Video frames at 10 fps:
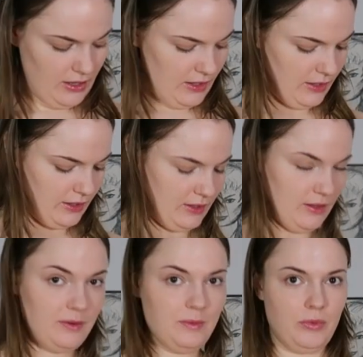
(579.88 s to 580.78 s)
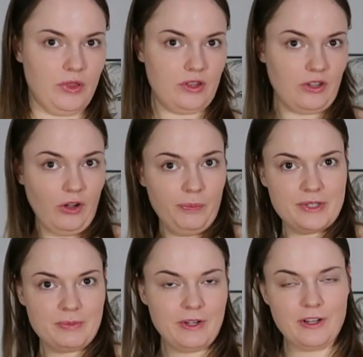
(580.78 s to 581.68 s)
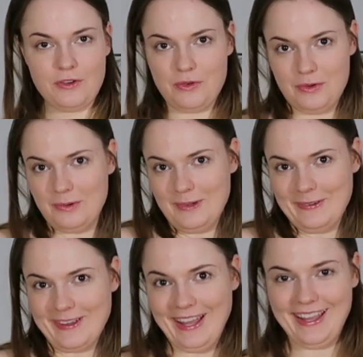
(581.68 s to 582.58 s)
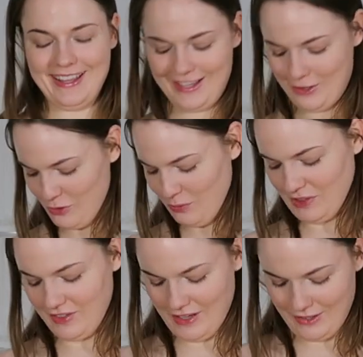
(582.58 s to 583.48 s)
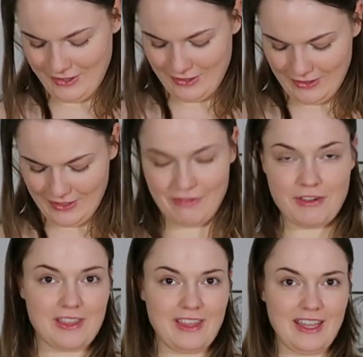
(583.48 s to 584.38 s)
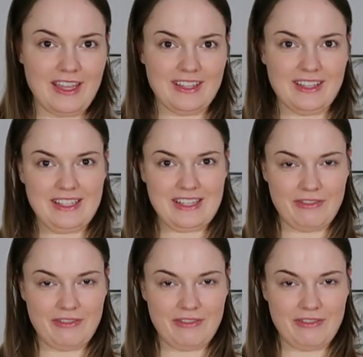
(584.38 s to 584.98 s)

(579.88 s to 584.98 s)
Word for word: Uh, but the top is pretty cool, okay, cool material and everything.